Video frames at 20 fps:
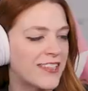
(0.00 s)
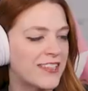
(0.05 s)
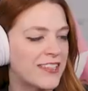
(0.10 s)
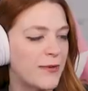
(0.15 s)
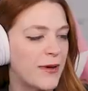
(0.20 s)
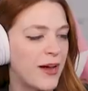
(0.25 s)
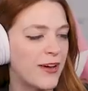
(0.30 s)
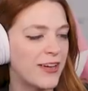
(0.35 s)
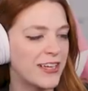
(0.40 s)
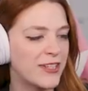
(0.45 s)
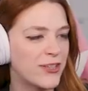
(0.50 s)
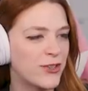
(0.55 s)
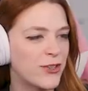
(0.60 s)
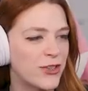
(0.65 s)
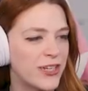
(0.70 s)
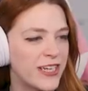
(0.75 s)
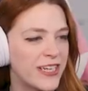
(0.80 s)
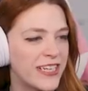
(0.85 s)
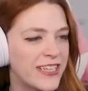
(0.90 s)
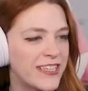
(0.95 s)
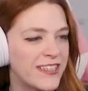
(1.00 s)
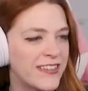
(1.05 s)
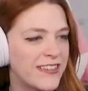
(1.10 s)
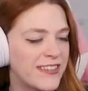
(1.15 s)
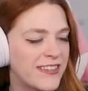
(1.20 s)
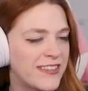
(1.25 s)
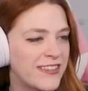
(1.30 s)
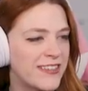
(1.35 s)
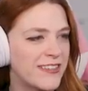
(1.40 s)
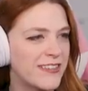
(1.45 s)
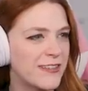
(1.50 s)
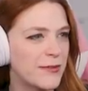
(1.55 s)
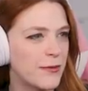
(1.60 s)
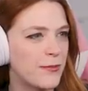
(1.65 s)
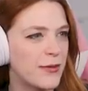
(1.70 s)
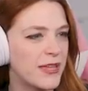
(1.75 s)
Ask about interests.